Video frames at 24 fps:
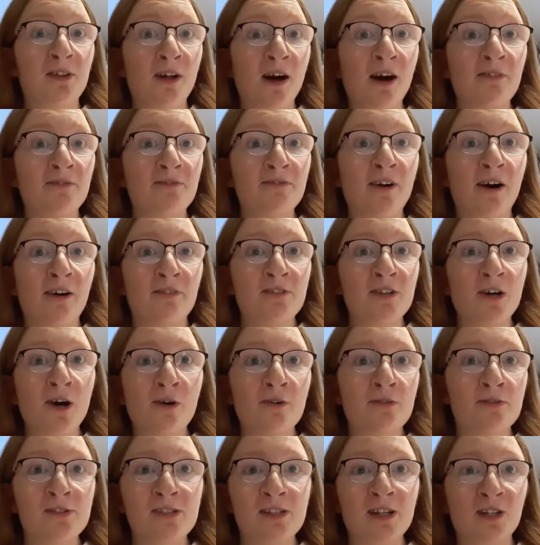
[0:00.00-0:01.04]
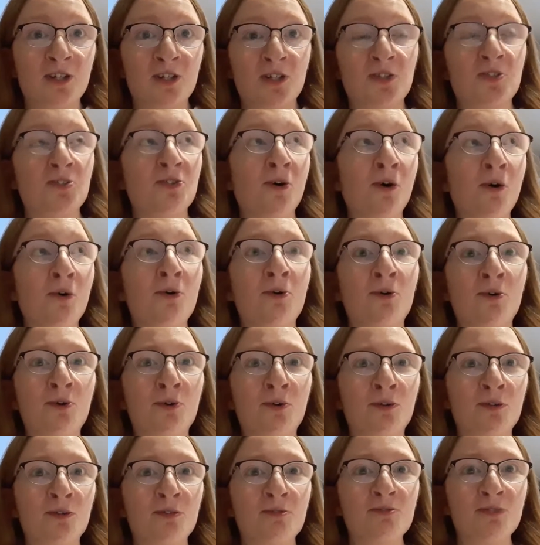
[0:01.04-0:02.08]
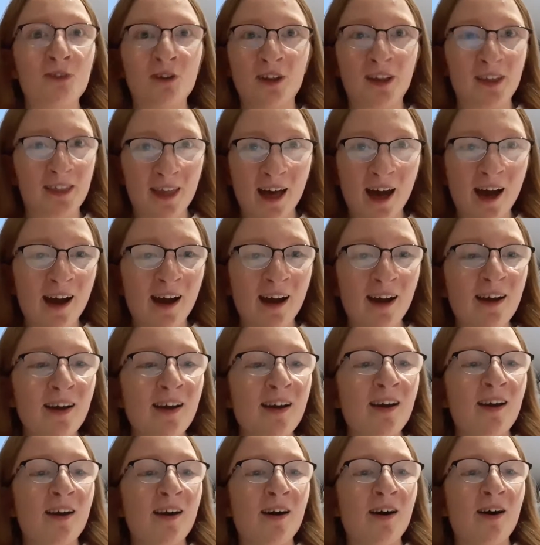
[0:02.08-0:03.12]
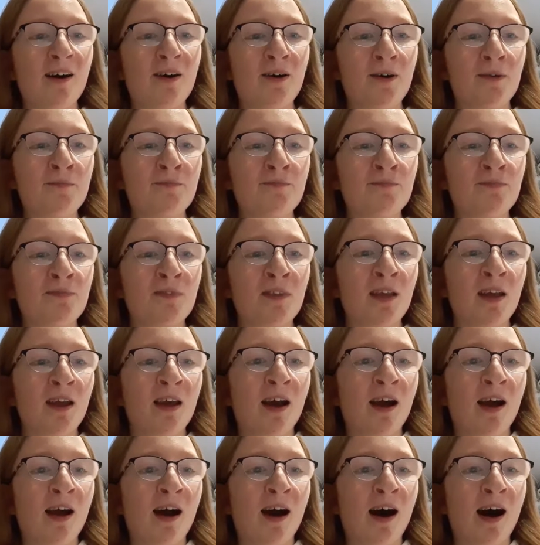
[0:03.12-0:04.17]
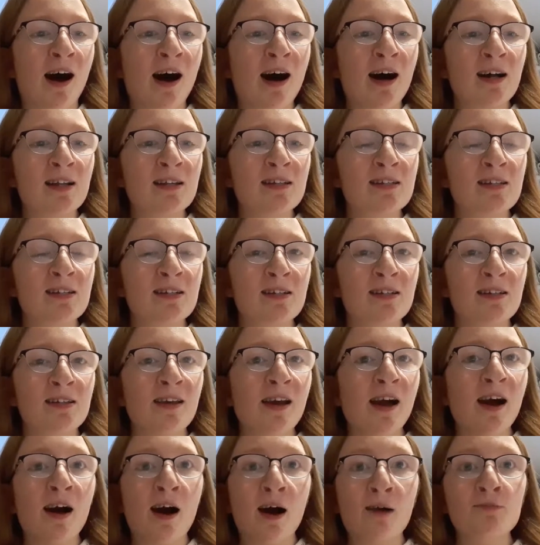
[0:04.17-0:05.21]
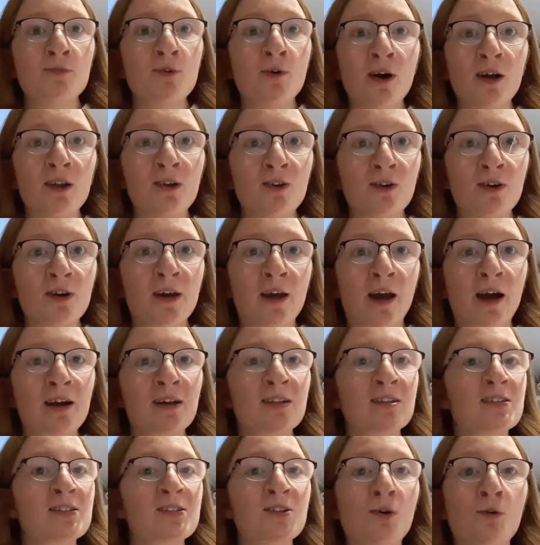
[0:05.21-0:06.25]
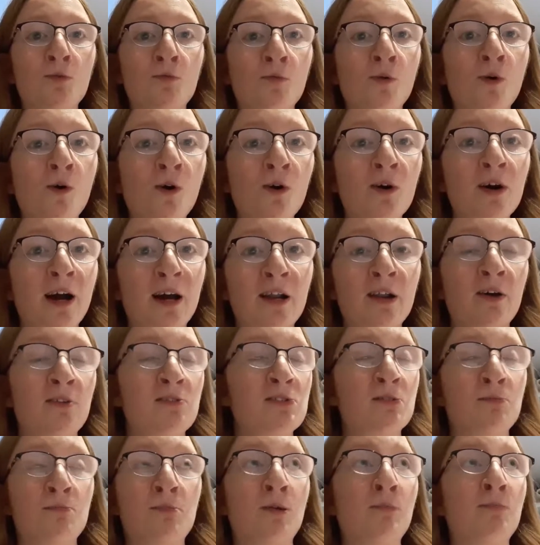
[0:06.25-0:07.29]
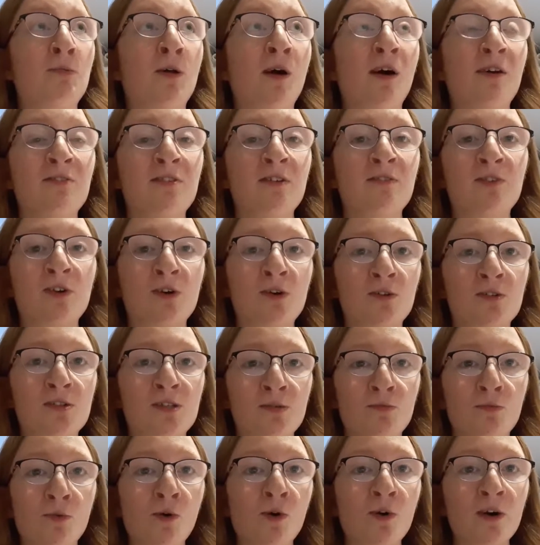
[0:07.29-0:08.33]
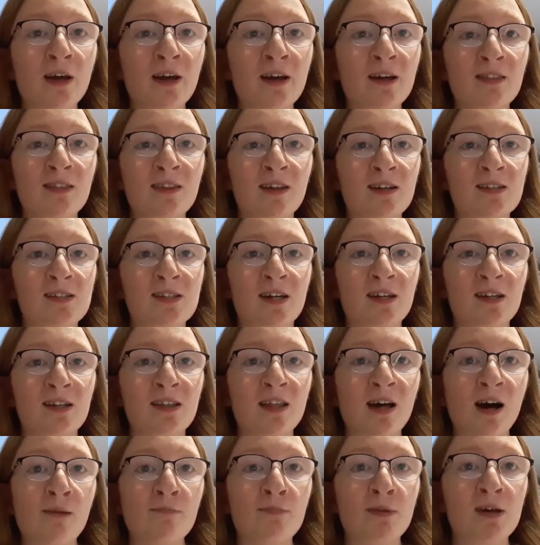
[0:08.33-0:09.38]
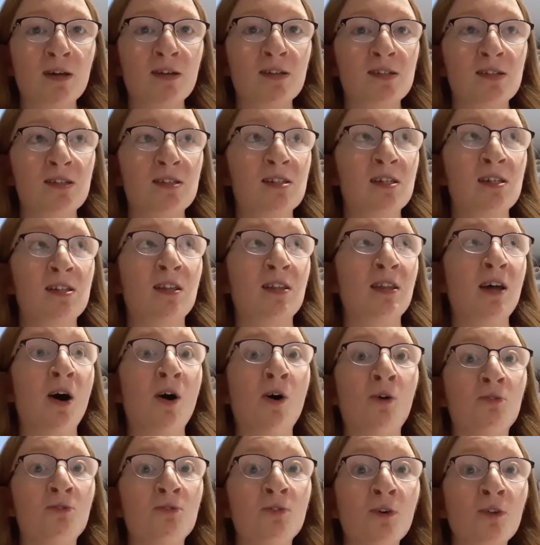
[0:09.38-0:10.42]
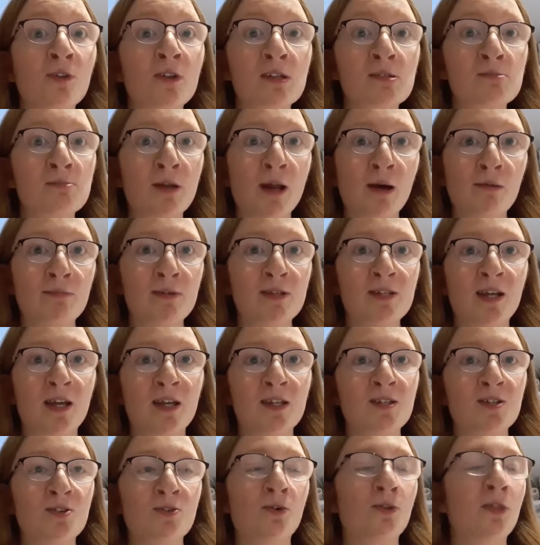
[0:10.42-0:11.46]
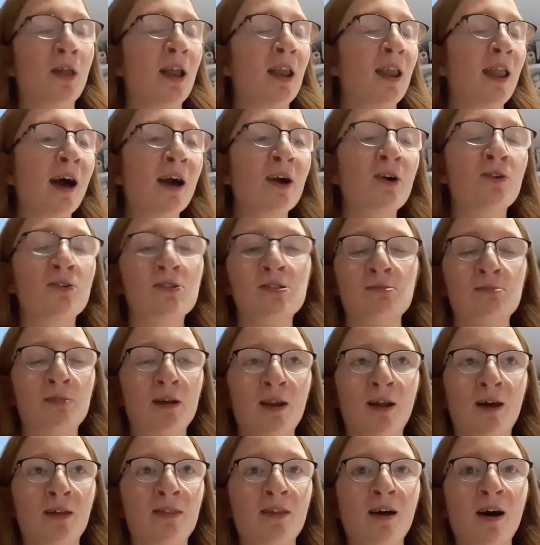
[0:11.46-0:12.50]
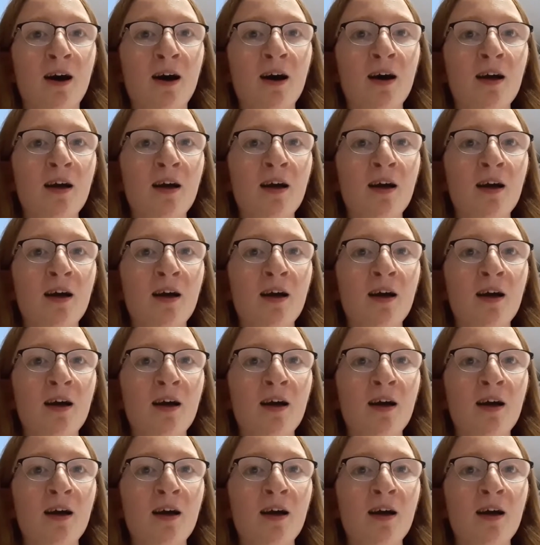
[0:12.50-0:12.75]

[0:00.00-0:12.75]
have 5 toes, they're just not all fully there. And yeah, I'm quite lucky, I can still walk. I know some people have difficulty walking and things like that because it's either their whole foot that's been amputated or their leg or something like that.